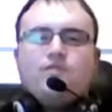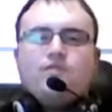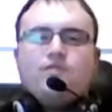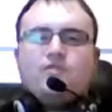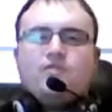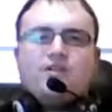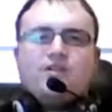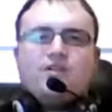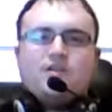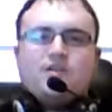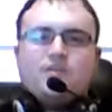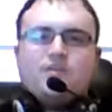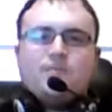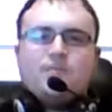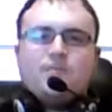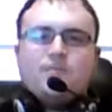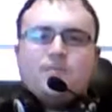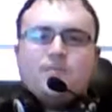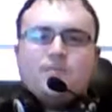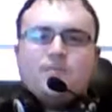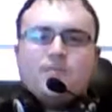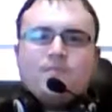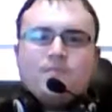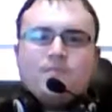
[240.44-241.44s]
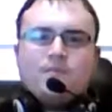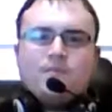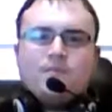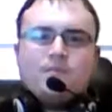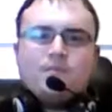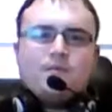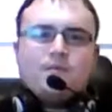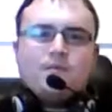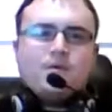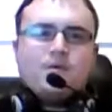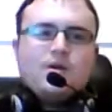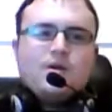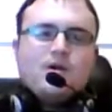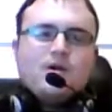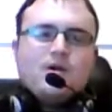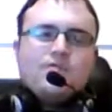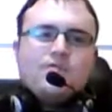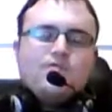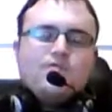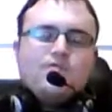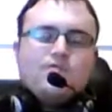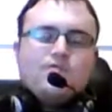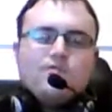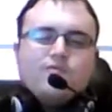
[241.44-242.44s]
a 6.
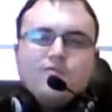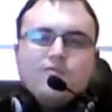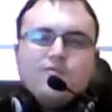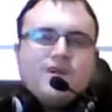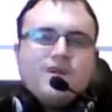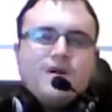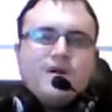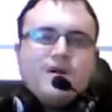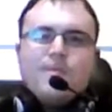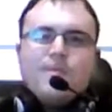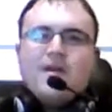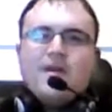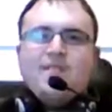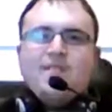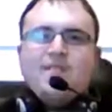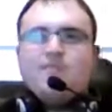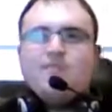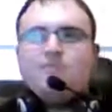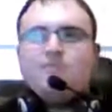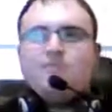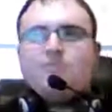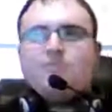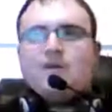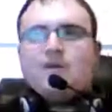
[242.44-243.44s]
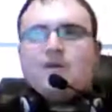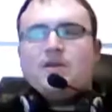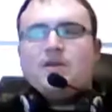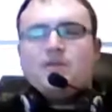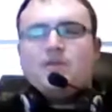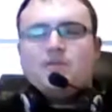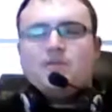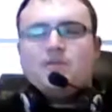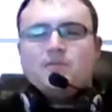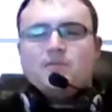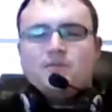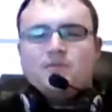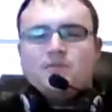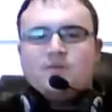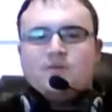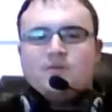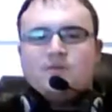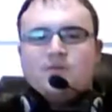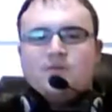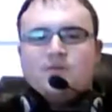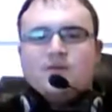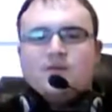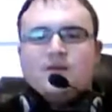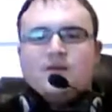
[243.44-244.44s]
Really painful to beat.
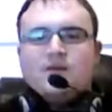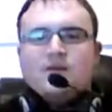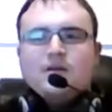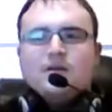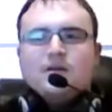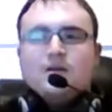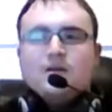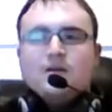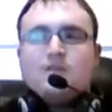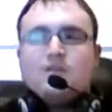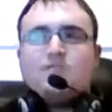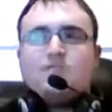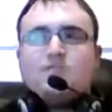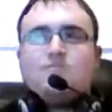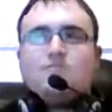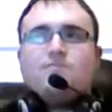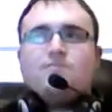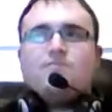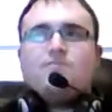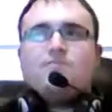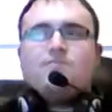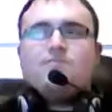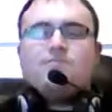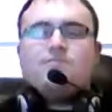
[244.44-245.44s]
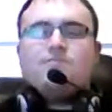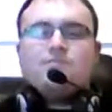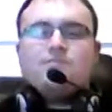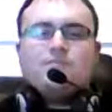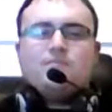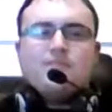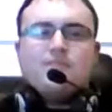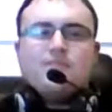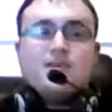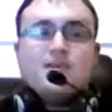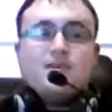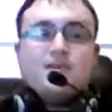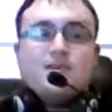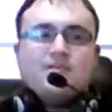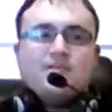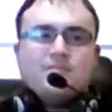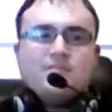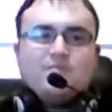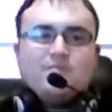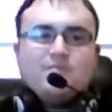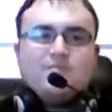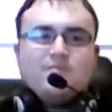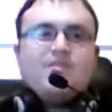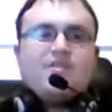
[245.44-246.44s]
It is
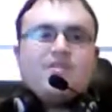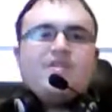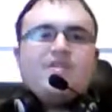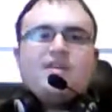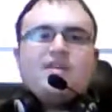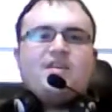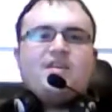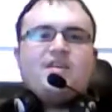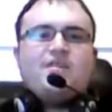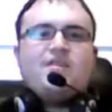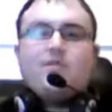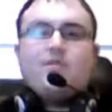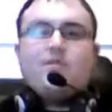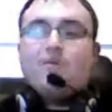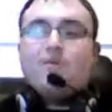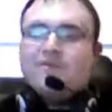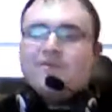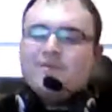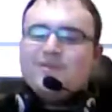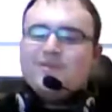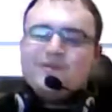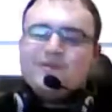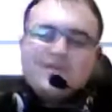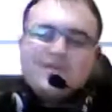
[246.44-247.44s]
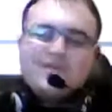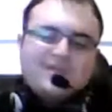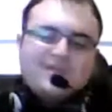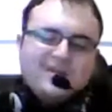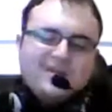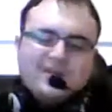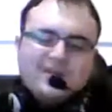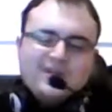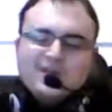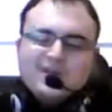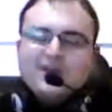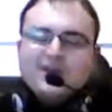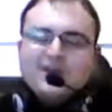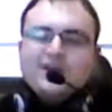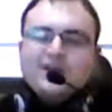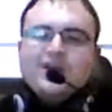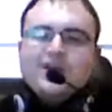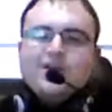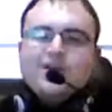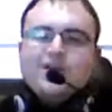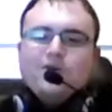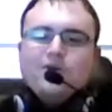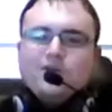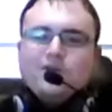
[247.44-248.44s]
pretty evil
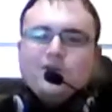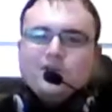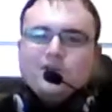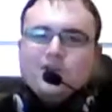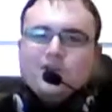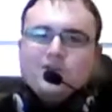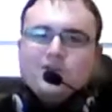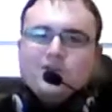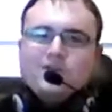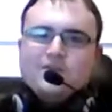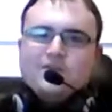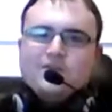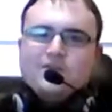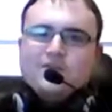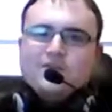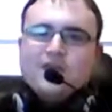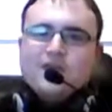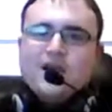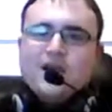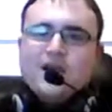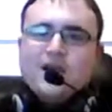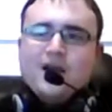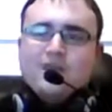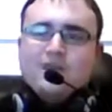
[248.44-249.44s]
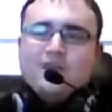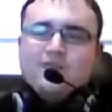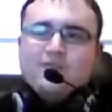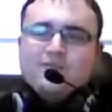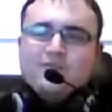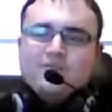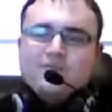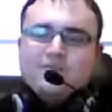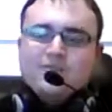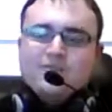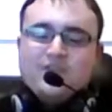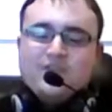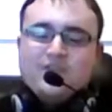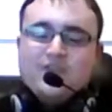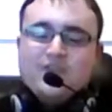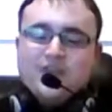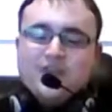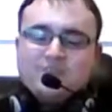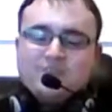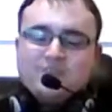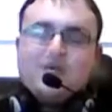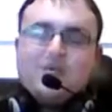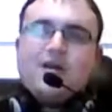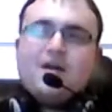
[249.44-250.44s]
in all standards. And for the
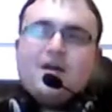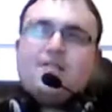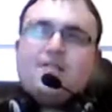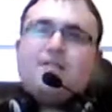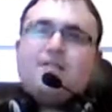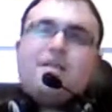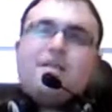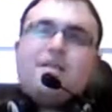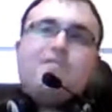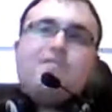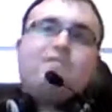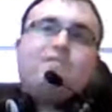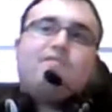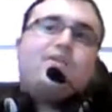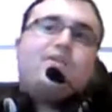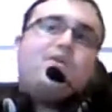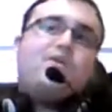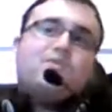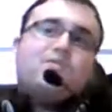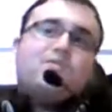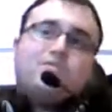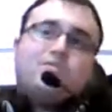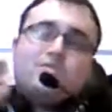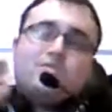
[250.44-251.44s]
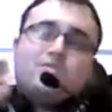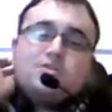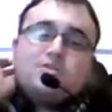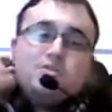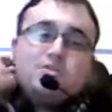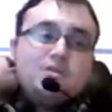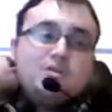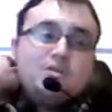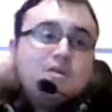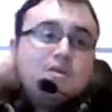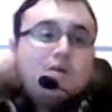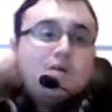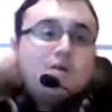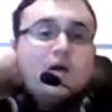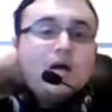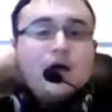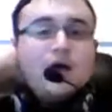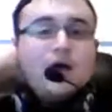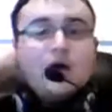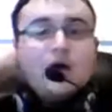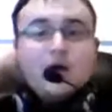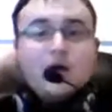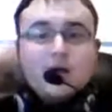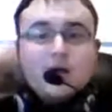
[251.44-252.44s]
next part then, folks,
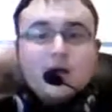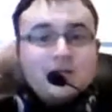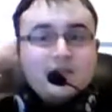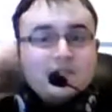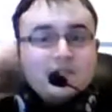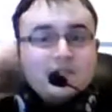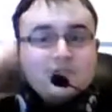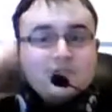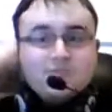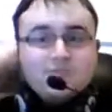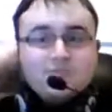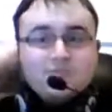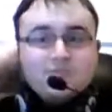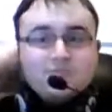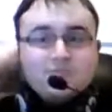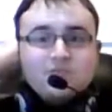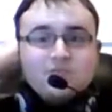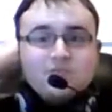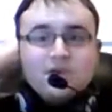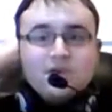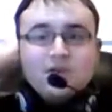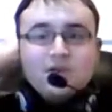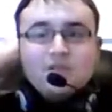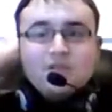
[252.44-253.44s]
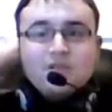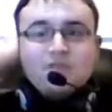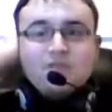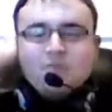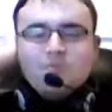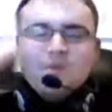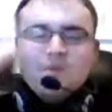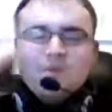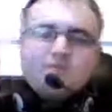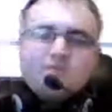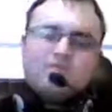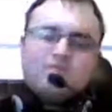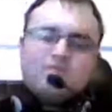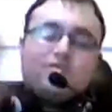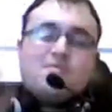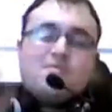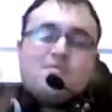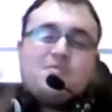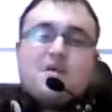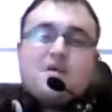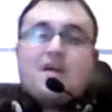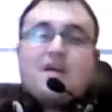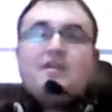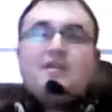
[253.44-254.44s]
it's got a little bit of a story
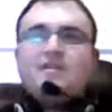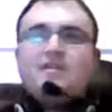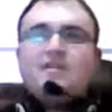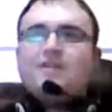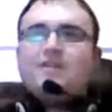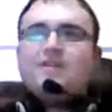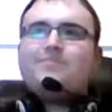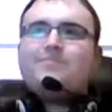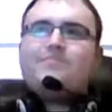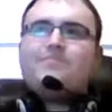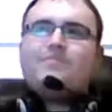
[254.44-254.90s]
behind it